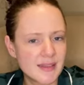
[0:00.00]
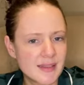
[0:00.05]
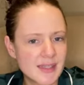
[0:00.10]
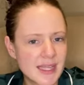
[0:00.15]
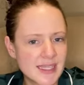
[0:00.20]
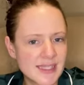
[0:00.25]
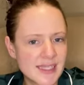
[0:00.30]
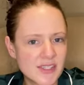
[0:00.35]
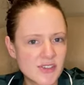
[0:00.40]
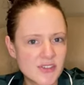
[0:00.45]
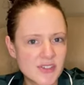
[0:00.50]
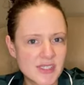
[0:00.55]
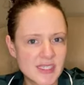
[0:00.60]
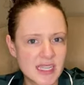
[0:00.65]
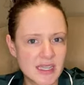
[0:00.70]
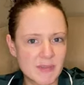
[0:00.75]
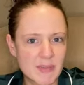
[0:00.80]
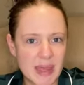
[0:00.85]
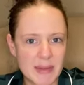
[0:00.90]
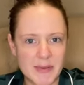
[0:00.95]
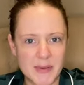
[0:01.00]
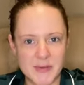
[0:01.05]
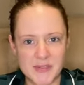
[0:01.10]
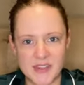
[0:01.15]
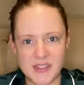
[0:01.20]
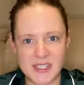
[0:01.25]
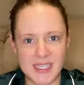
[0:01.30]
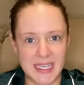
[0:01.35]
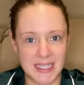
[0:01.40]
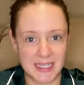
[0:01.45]
That's interesting. Maybe it was
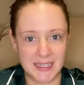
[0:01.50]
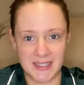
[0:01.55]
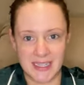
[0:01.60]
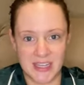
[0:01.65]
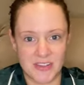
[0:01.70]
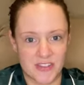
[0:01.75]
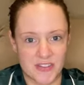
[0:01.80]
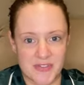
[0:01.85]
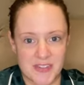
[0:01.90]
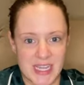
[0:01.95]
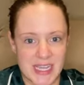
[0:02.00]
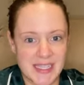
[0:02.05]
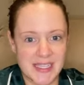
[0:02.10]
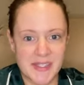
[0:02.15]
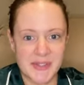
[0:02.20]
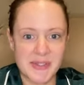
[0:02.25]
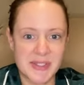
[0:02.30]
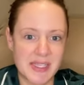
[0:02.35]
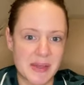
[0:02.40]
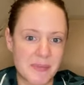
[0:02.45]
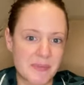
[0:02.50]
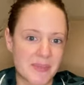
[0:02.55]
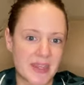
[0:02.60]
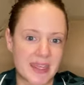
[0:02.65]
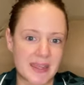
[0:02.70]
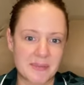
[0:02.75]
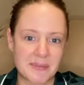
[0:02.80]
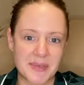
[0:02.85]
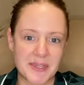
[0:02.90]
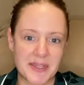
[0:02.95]
just like a clash of dates or
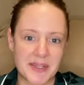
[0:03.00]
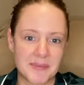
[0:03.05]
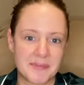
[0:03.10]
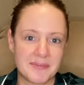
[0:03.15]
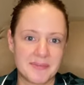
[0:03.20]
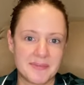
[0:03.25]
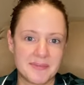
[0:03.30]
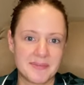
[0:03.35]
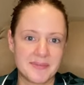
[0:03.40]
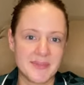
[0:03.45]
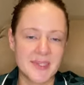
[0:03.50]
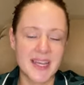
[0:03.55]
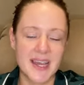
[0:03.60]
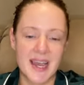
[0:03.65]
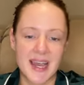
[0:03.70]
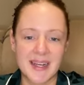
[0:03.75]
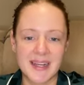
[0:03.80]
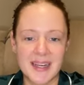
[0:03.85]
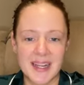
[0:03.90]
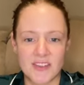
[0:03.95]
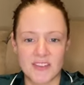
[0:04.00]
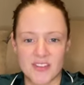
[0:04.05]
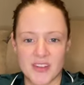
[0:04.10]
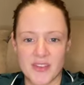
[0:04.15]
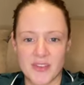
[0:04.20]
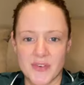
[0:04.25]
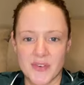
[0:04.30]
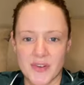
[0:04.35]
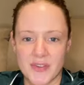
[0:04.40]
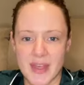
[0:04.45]
something, but yeah, I hadn't actually
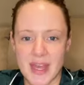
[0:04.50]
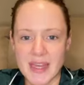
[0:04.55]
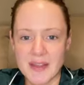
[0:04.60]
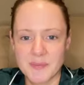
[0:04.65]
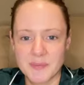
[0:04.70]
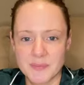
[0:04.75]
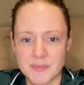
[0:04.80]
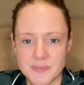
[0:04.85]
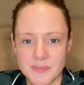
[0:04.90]
thought of that.